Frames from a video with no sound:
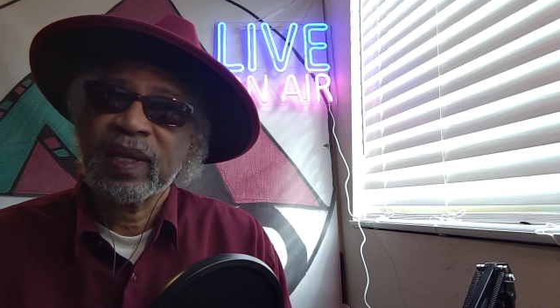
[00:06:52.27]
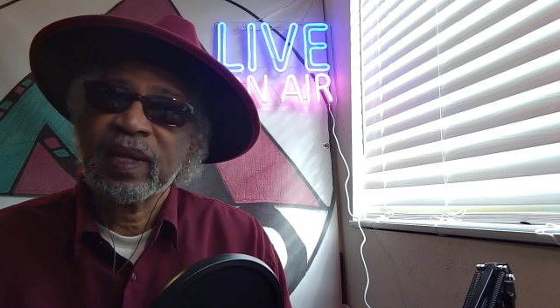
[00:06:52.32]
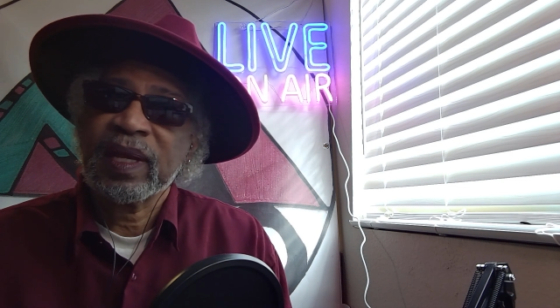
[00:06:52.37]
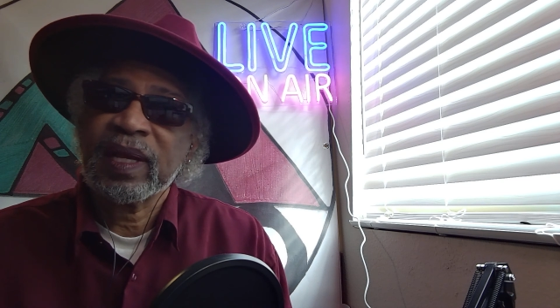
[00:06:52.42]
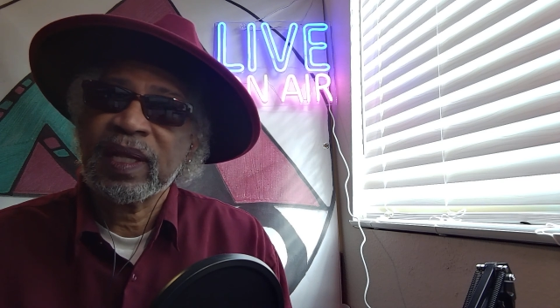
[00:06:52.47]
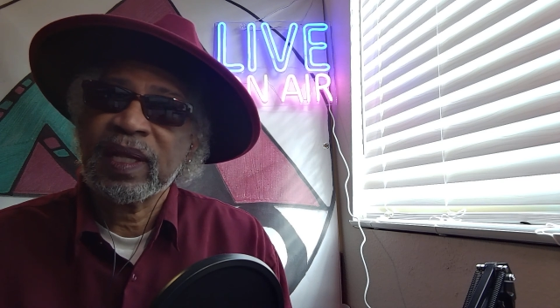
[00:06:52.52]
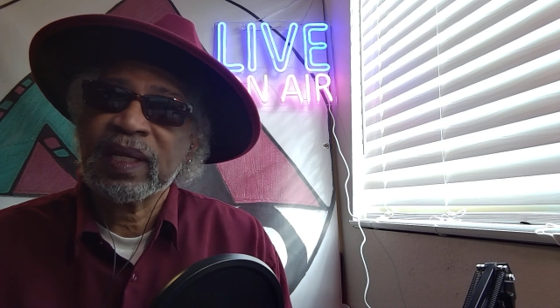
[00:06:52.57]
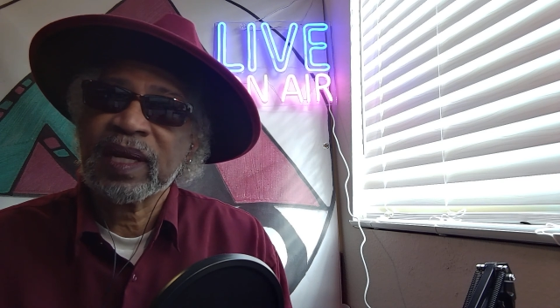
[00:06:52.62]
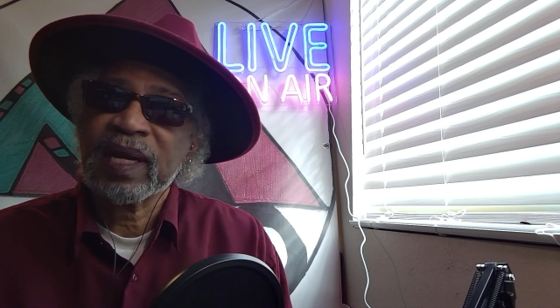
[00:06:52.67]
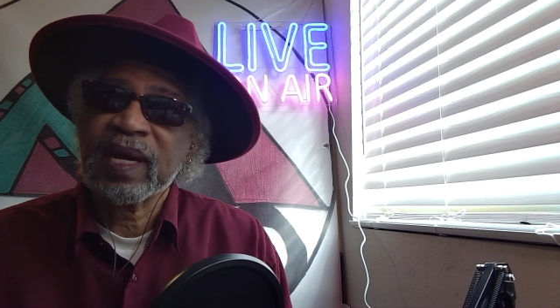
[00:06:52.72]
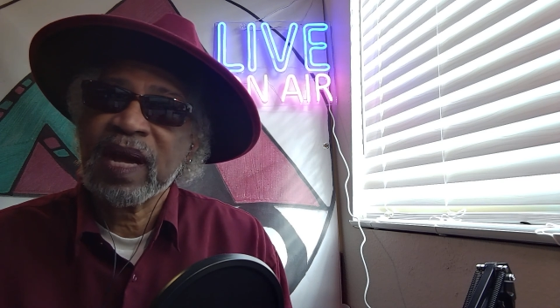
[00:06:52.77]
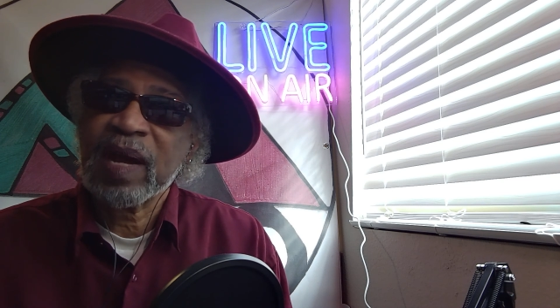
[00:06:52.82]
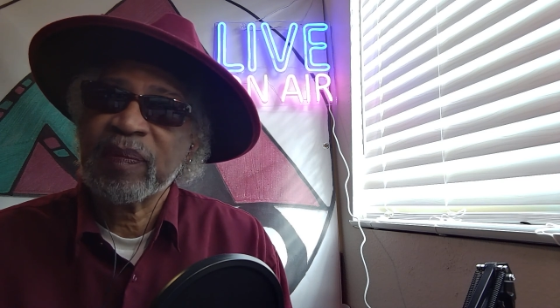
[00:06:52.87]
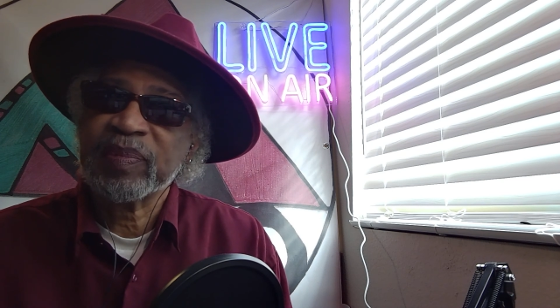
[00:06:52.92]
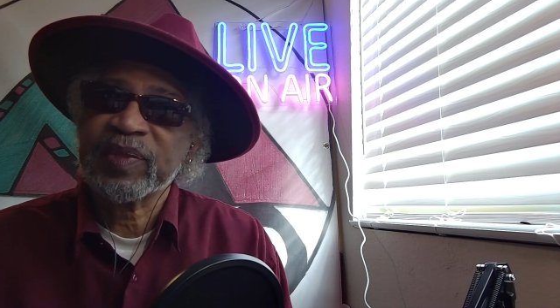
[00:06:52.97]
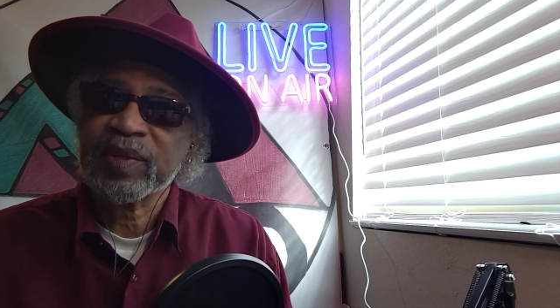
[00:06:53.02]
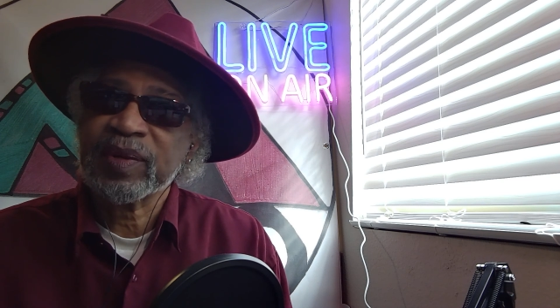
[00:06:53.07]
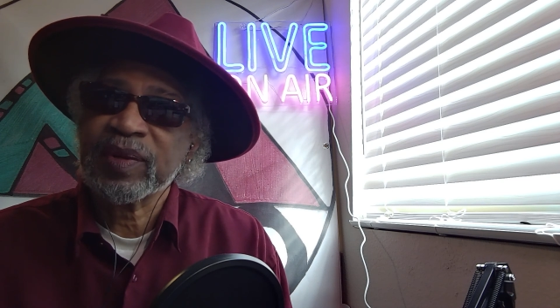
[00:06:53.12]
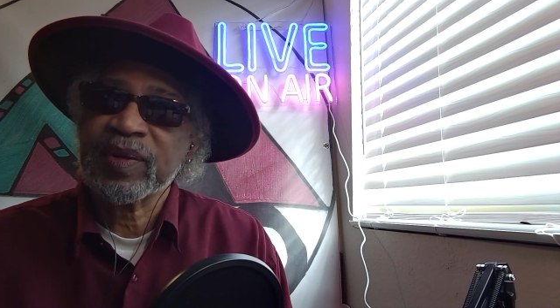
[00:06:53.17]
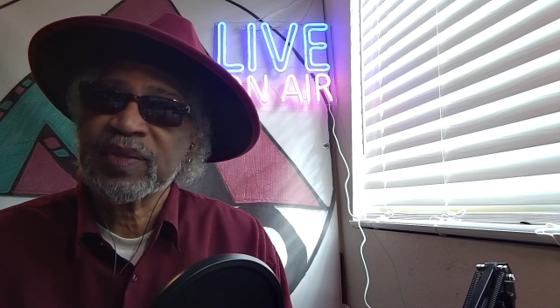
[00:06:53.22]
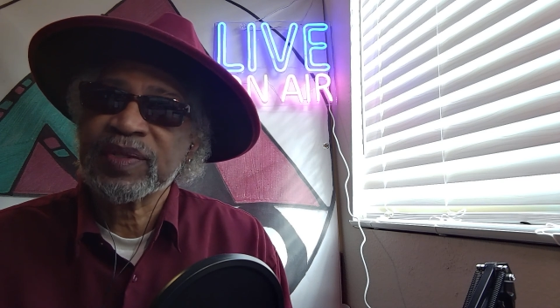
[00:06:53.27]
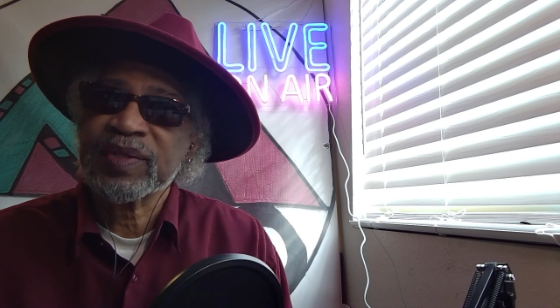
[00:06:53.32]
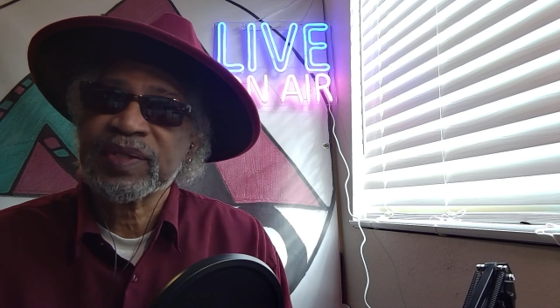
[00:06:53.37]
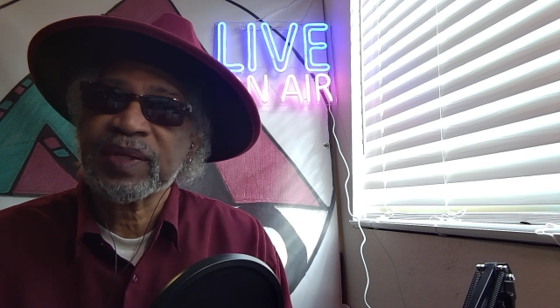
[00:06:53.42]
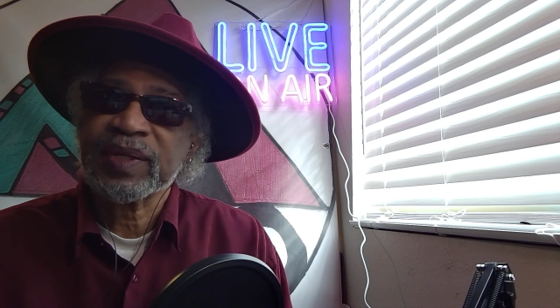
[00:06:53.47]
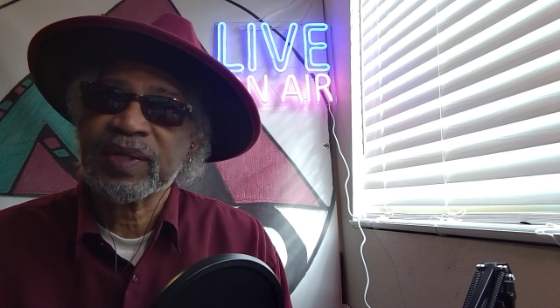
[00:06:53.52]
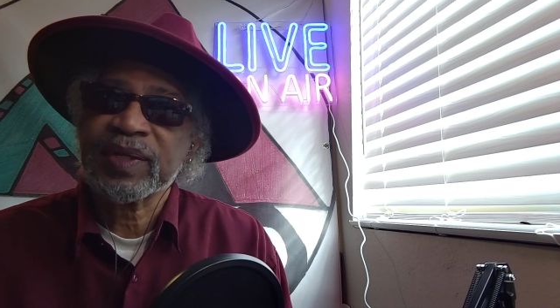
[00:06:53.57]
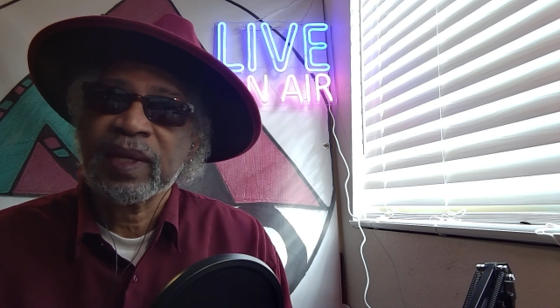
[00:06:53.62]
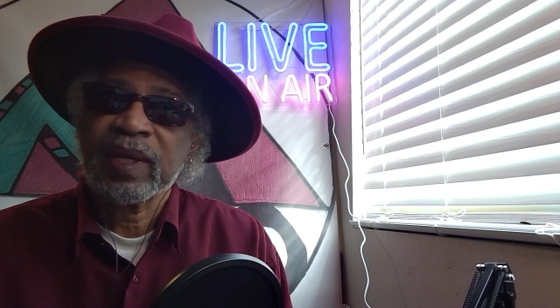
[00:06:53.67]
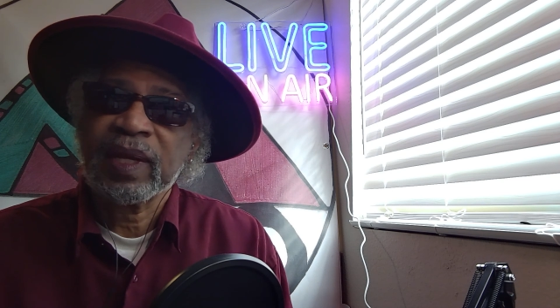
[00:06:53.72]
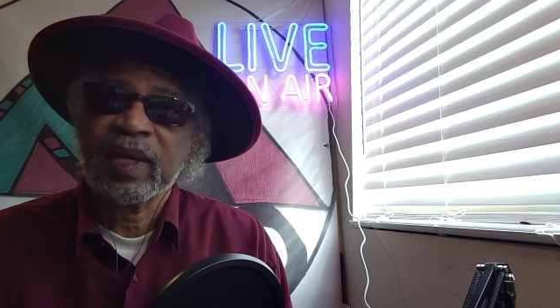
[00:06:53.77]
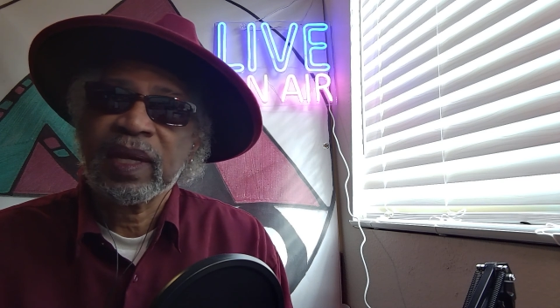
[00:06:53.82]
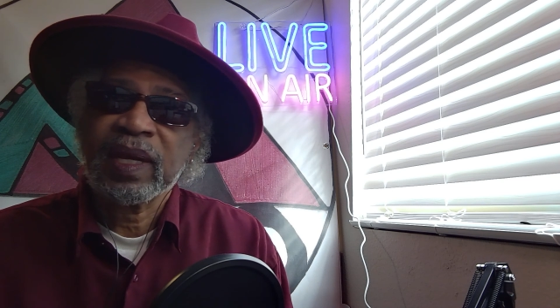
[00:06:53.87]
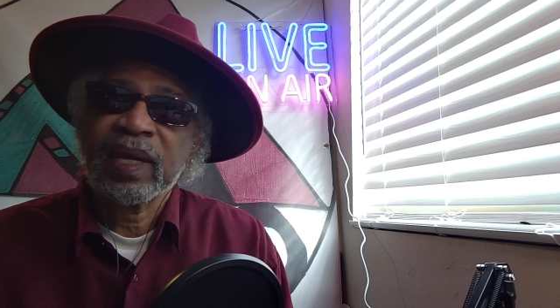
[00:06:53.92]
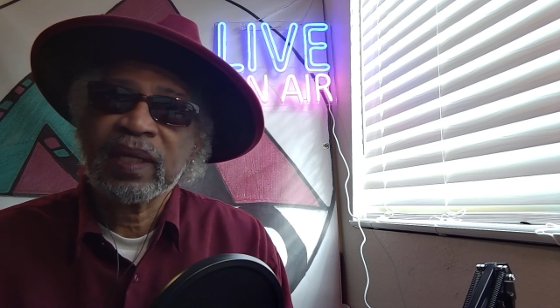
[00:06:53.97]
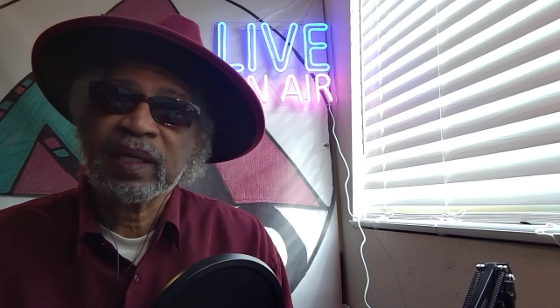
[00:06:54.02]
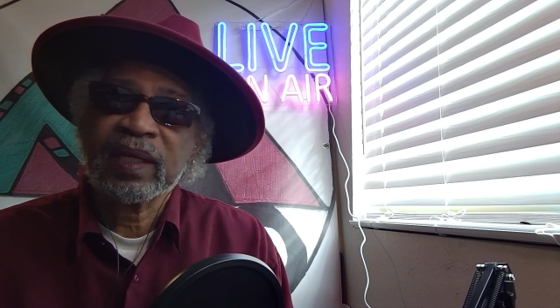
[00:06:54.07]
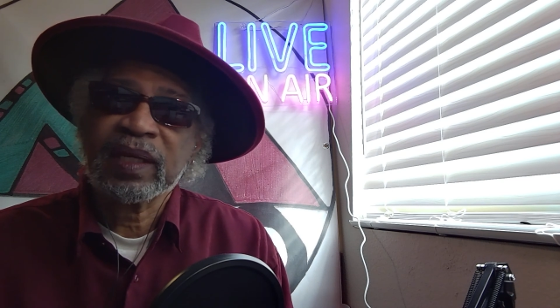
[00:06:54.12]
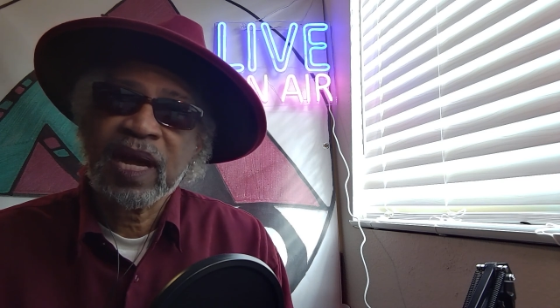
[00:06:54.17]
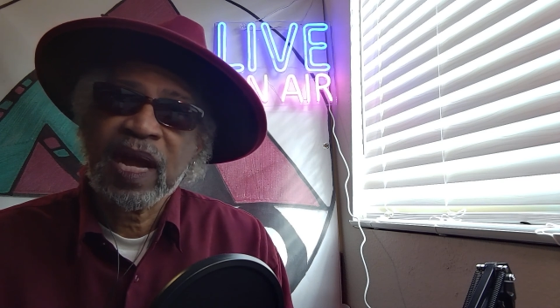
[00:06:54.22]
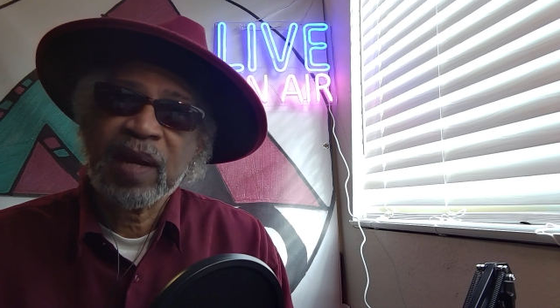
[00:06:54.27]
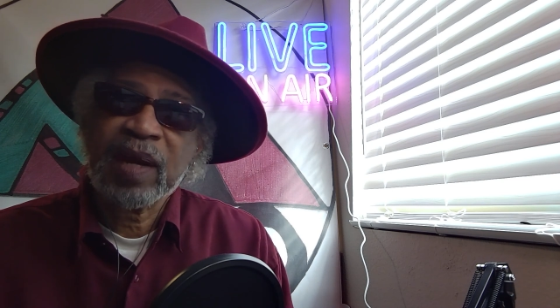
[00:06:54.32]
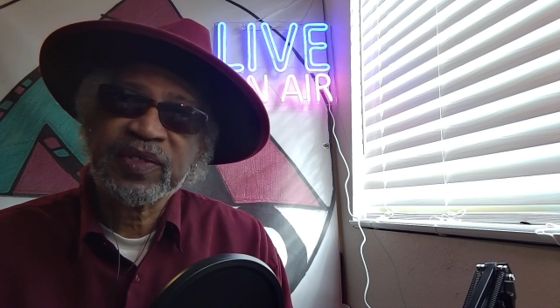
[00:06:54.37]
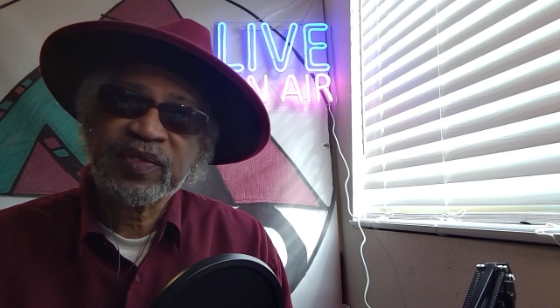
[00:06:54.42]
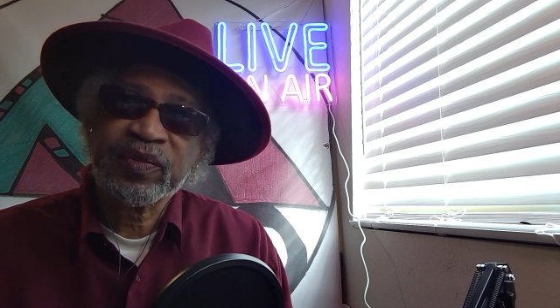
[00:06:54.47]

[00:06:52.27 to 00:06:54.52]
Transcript: Helicopters. Helicopters